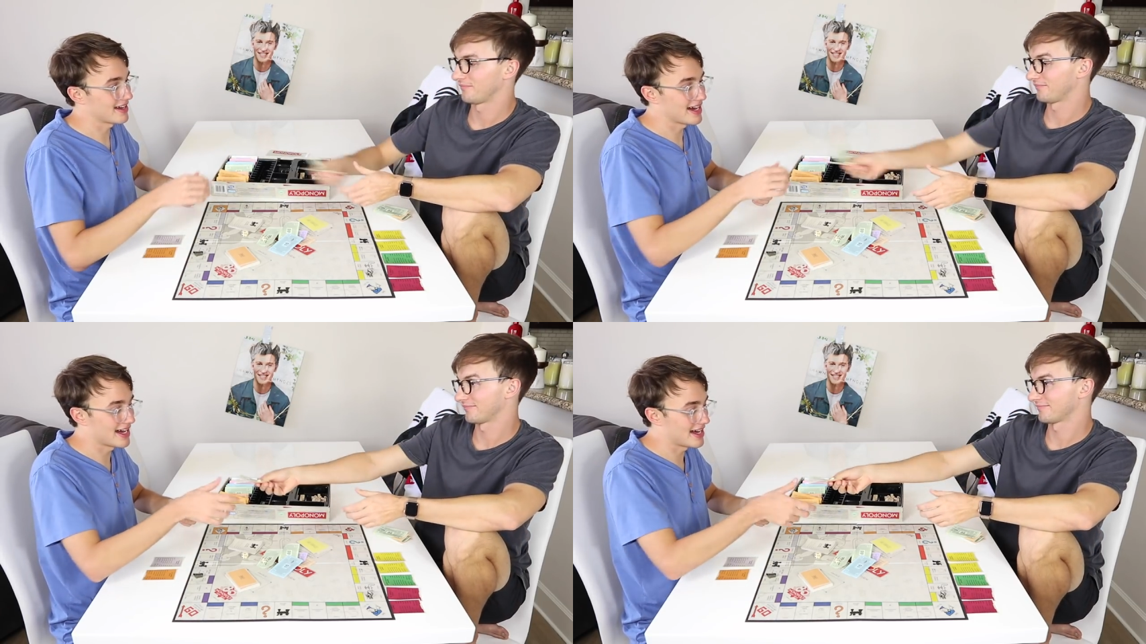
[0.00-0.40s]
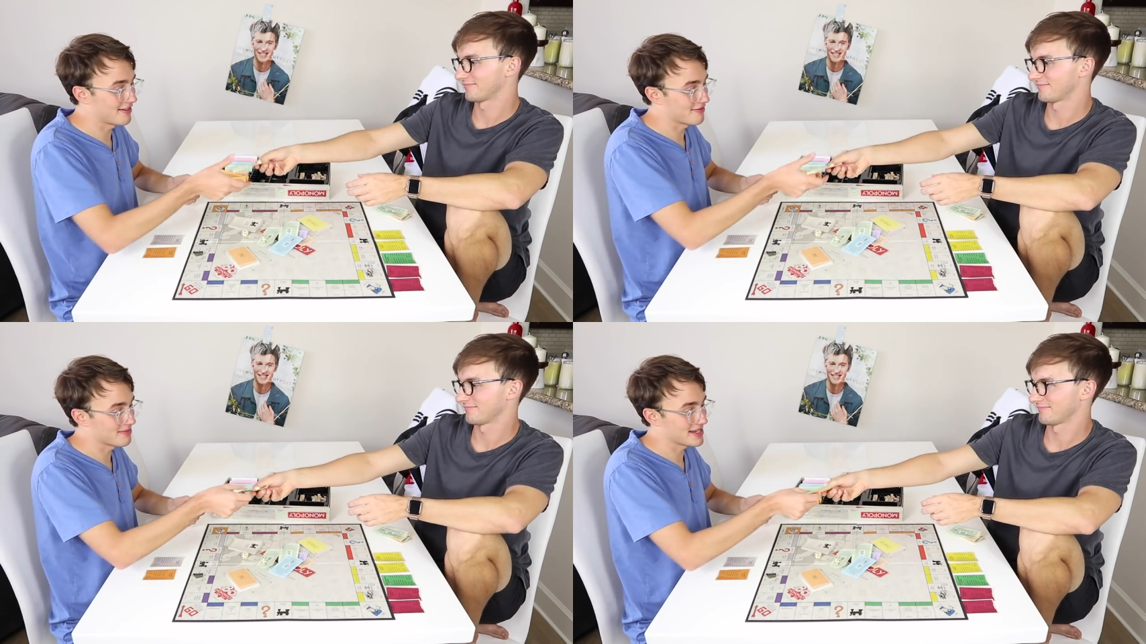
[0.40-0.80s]
Speaker 1: ahead
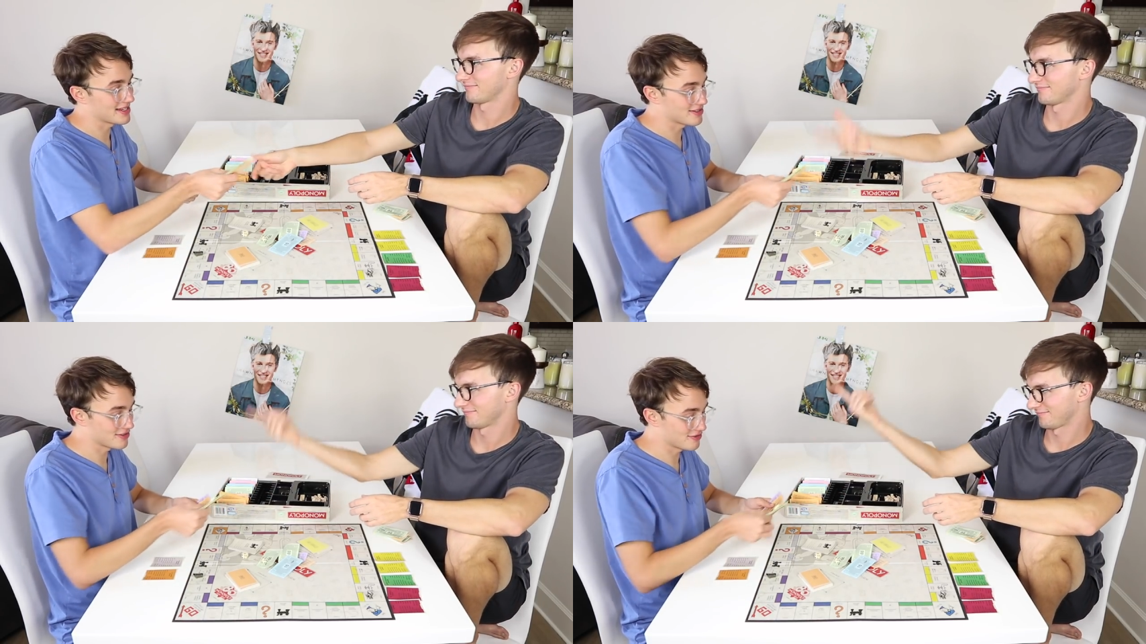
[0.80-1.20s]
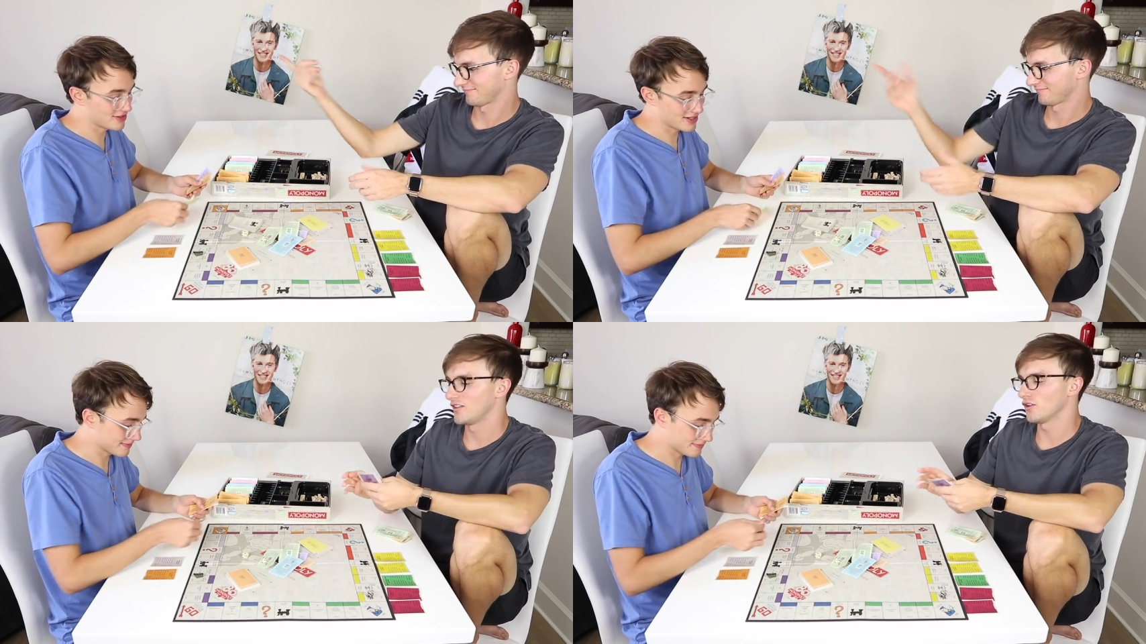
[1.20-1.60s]
of me,
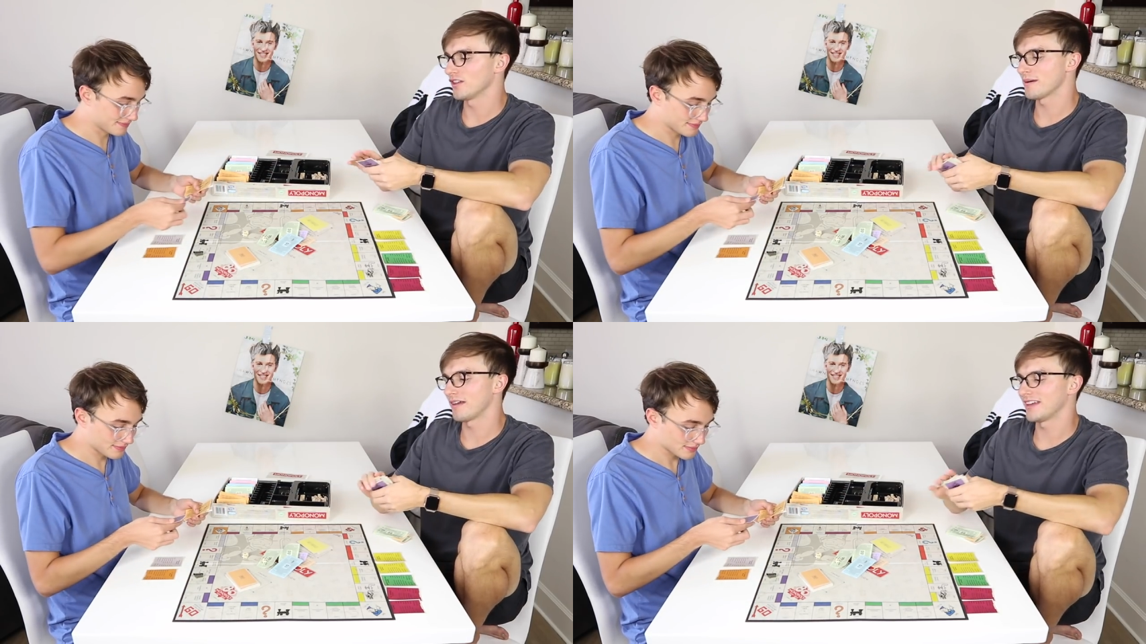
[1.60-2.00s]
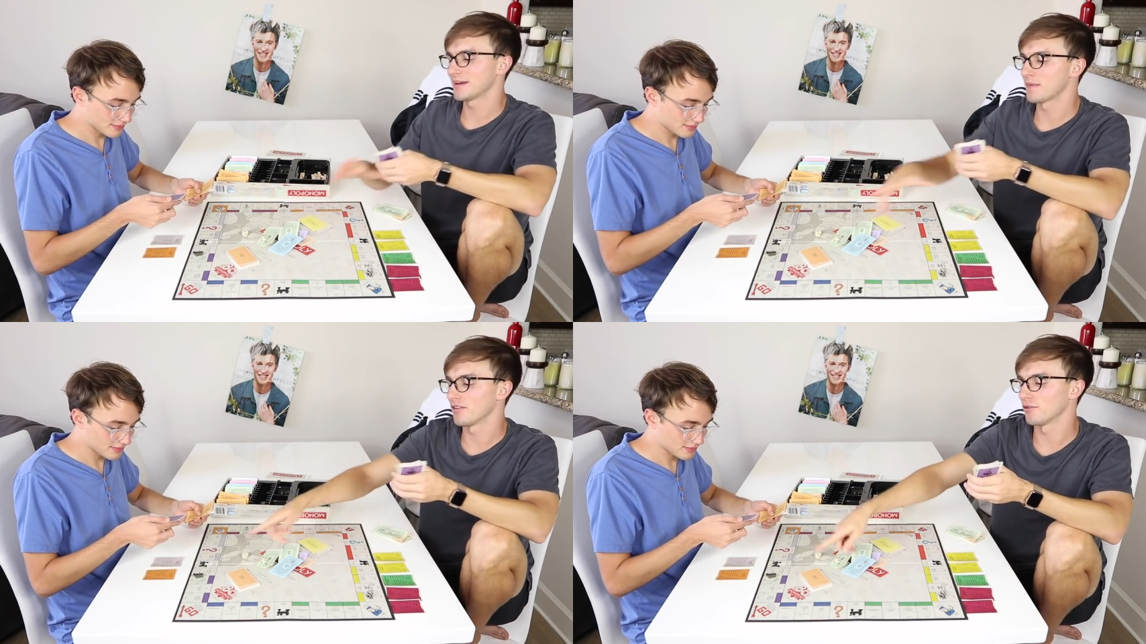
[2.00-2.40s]
dude. The only bad thing
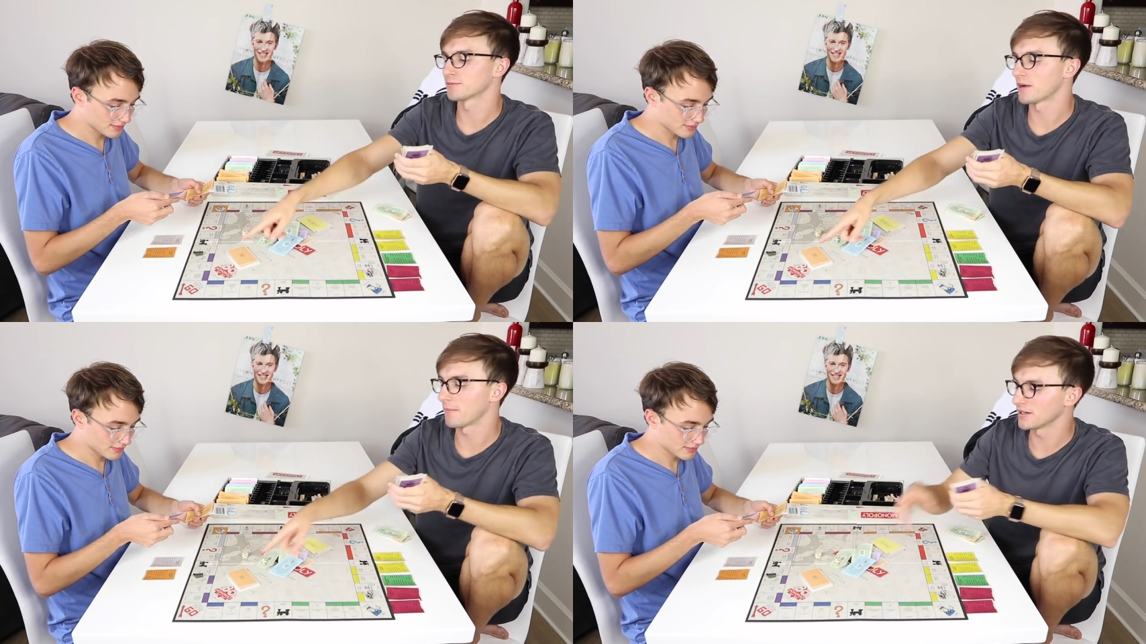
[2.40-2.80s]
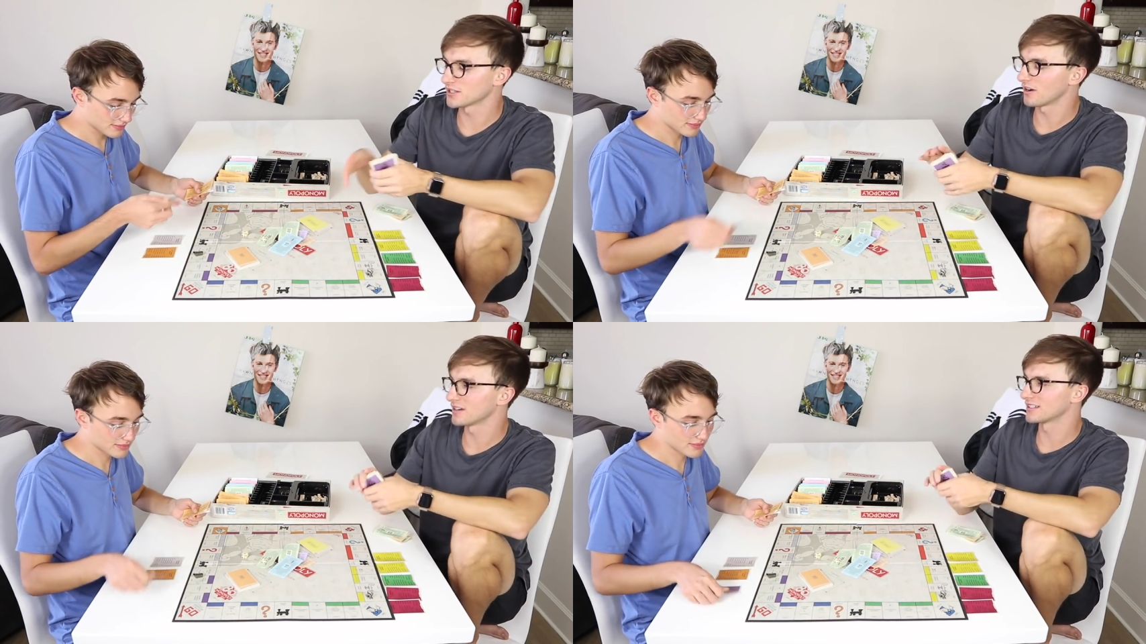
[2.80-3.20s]
about those properties
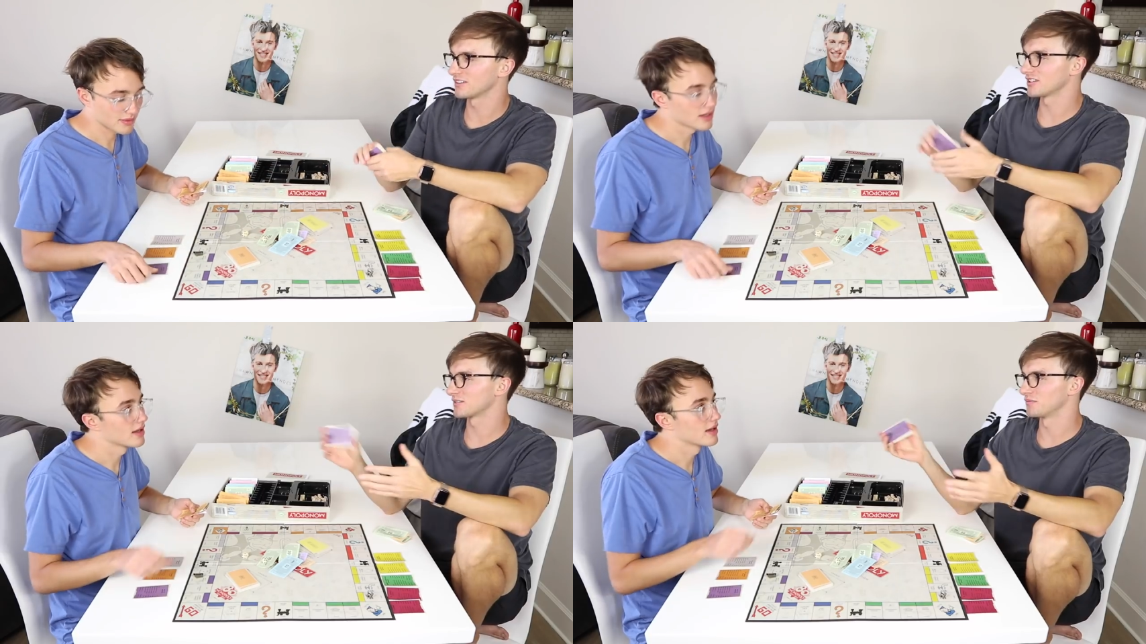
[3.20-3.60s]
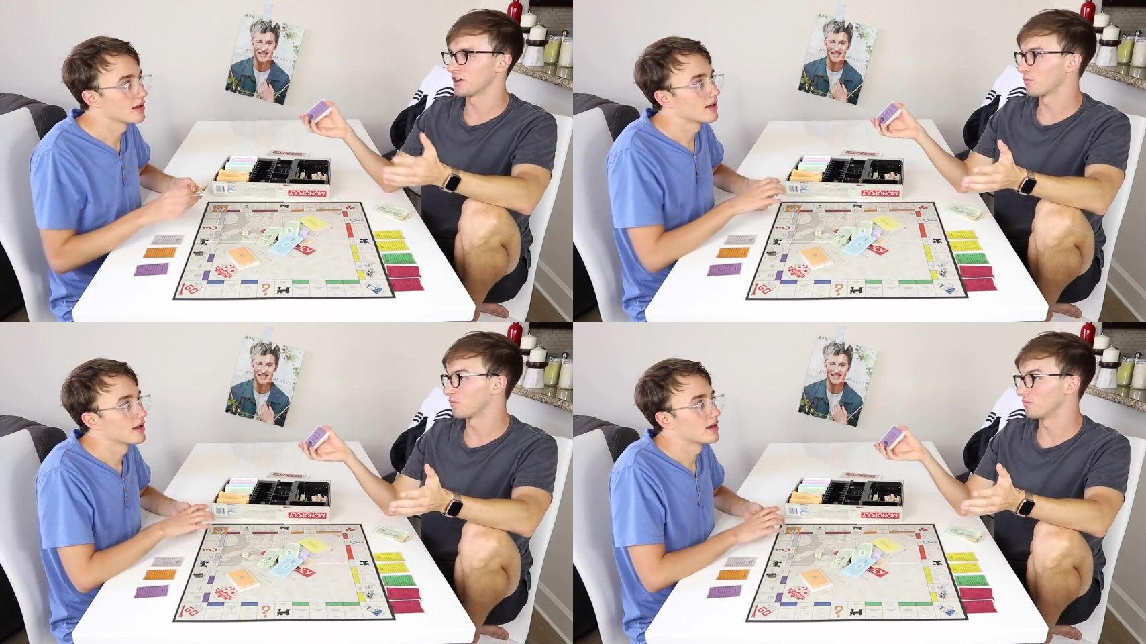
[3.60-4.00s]
are is they're just,
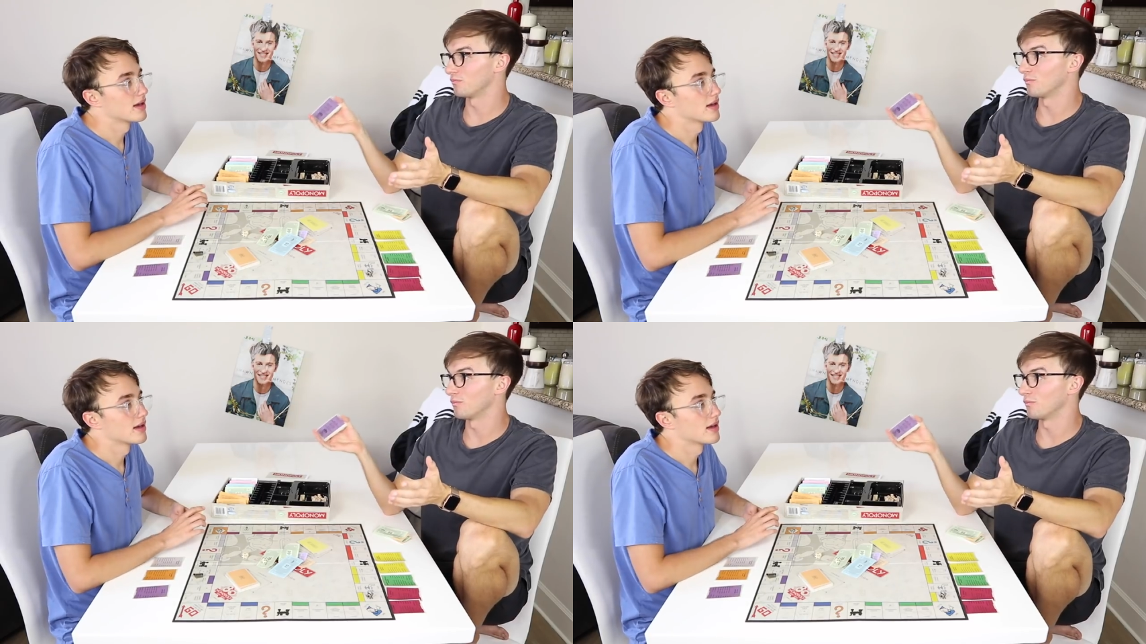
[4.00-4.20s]
they're